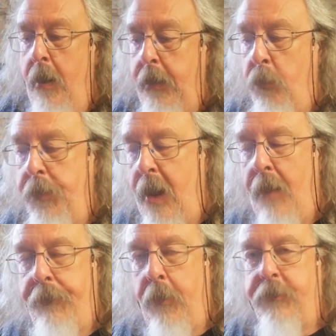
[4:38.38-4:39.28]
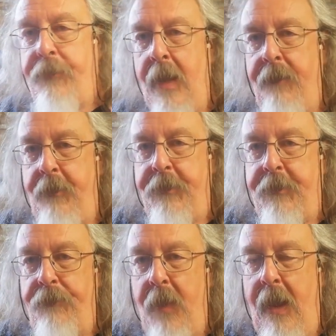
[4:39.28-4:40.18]
you wouldn't have those
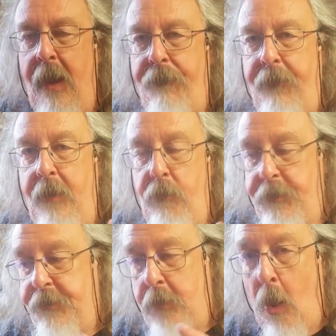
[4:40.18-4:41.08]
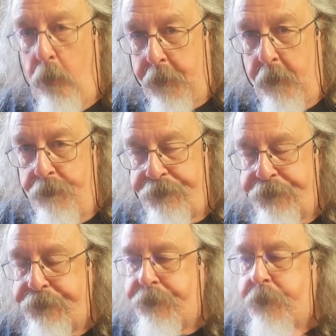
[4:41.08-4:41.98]
flavours if it was cold.
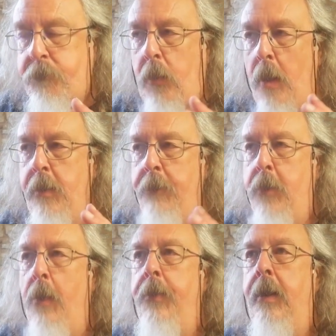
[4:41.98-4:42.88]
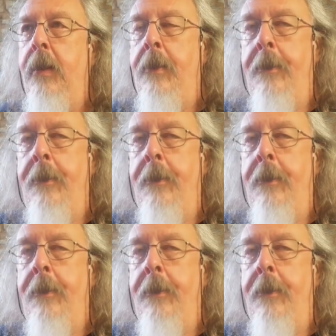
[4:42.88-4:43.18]
You've got the...